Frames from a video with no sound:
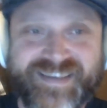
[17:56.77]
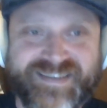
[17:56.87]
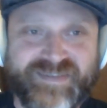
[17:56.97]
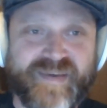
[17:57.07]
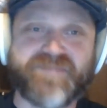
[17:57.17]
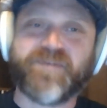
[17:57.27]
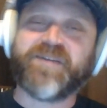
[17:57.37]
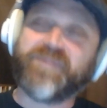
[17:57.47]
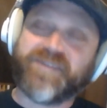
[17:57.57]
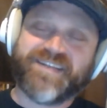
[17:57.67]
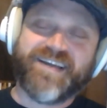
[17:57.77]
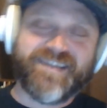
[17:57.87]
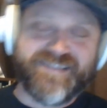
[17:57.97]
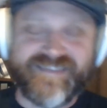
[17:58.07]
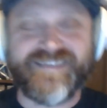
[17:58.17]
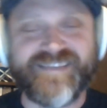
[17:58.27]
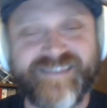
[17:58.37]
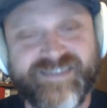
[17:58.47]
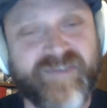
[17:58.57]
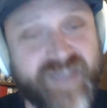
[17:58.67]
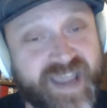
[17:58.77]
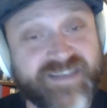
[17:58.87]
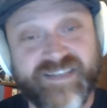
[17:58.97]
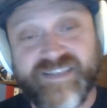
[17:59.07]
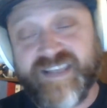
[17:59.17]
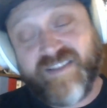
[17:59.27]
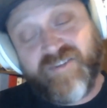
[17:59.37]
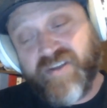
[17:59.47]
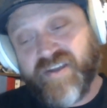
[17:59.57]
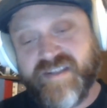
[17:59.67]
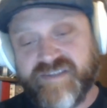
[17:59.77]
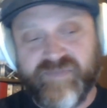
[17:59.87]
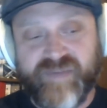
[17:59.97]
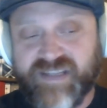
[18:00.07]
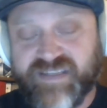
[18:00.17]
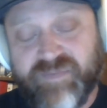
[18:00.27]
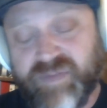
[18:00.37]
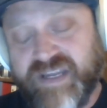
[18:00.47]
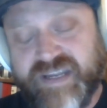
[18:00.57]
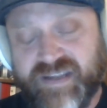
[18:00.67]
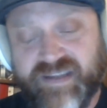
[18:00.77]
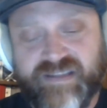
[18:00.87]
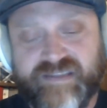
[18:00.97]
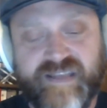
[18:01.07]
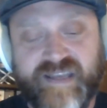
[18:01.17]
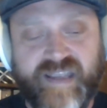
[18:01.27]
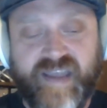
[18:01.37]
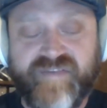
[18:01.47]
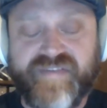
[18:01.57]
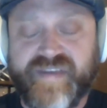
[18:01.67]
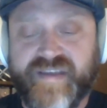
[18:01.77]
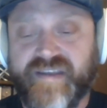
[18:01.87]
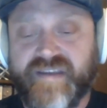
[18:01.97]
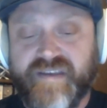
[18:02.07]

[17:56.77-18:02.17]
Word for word: is the best way to put that. So, yes, it's like learning an instrument. It's like playing, it's like everything